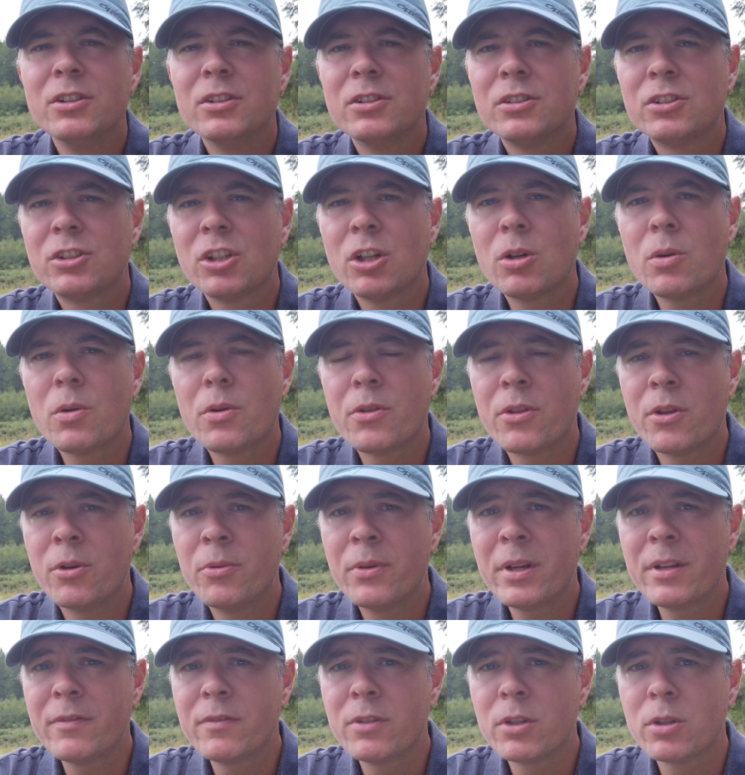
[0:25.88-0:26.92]
So the
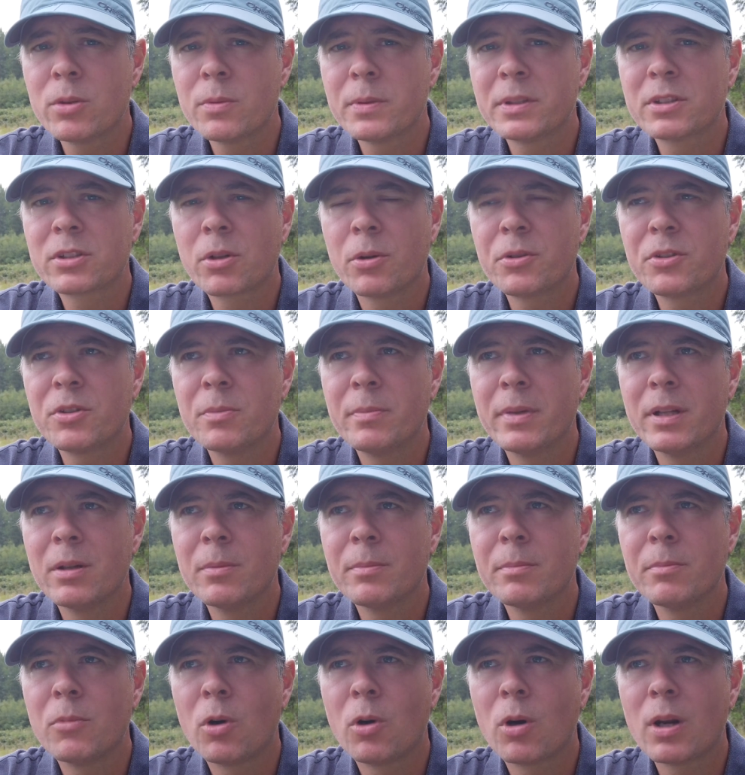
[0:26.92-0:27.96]
review is going to be
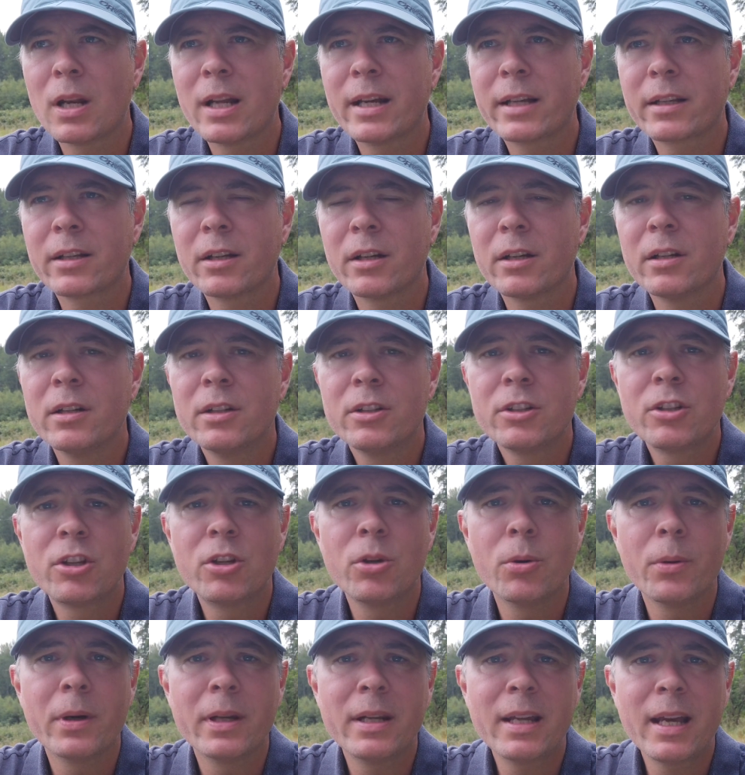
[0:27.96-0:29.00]
more like a
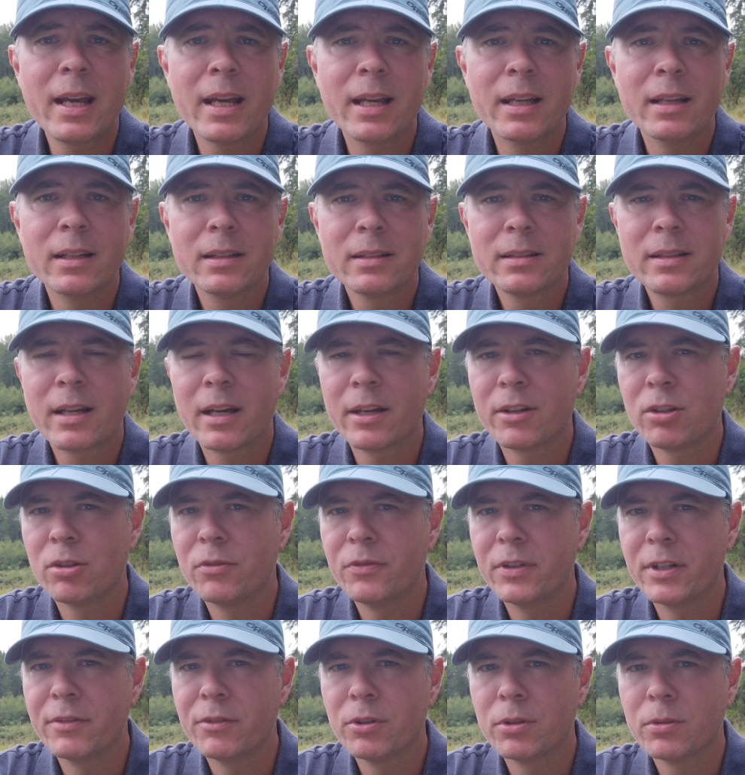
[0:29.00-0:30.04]
Q&A kind of
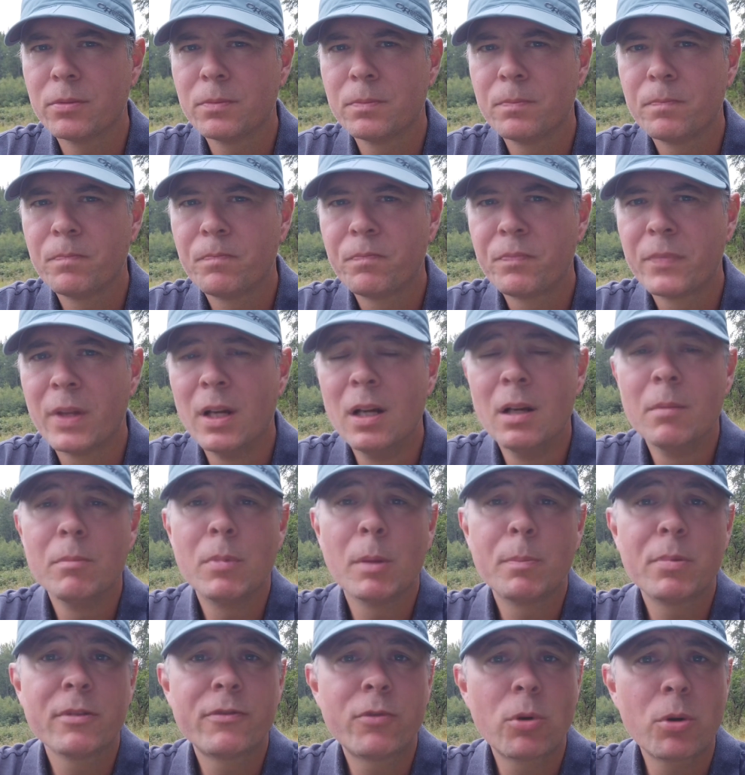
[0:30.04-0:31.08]
review.
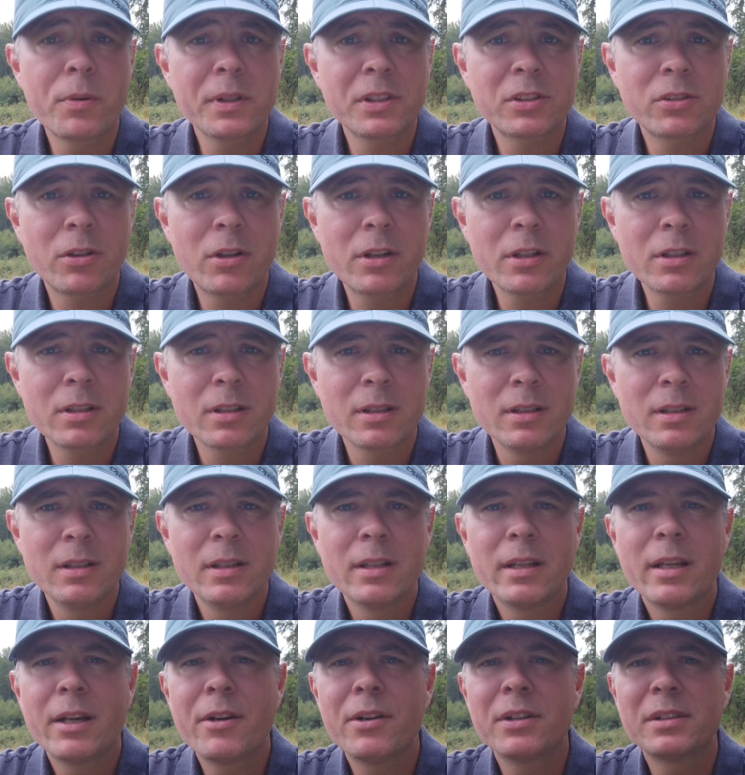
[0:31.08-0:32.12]
But before we start,
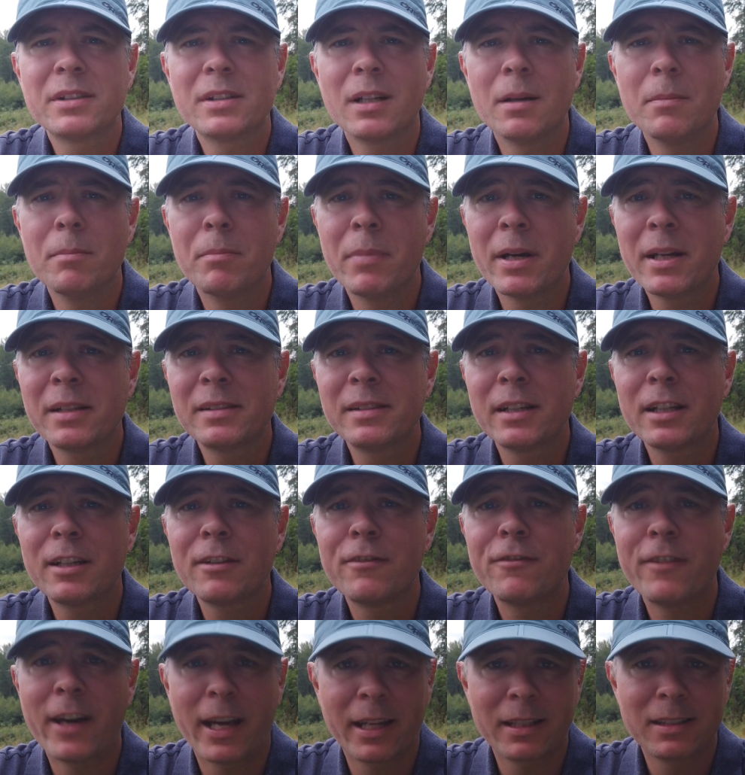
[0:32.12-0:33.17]
here's some basic
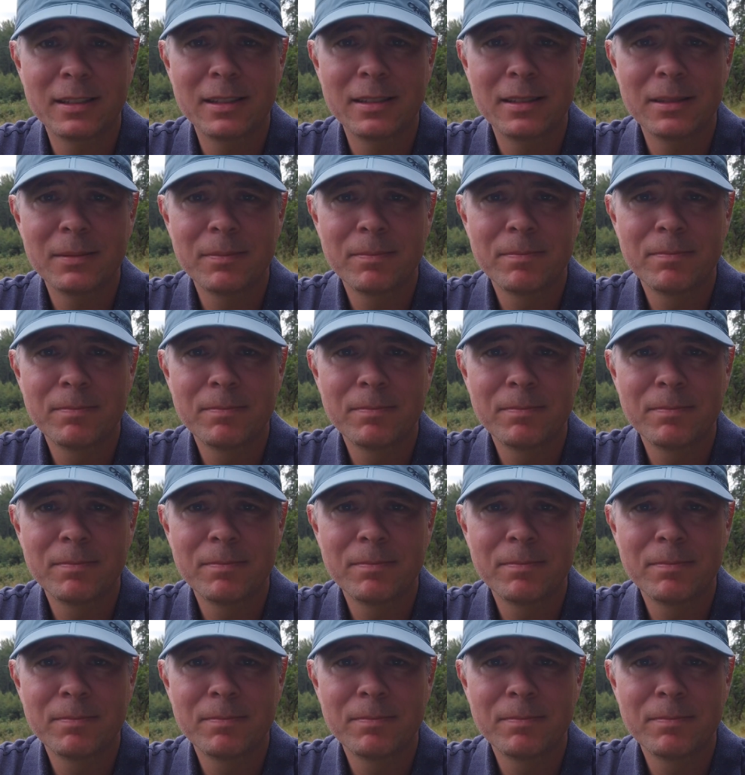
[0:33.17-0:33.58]
facts.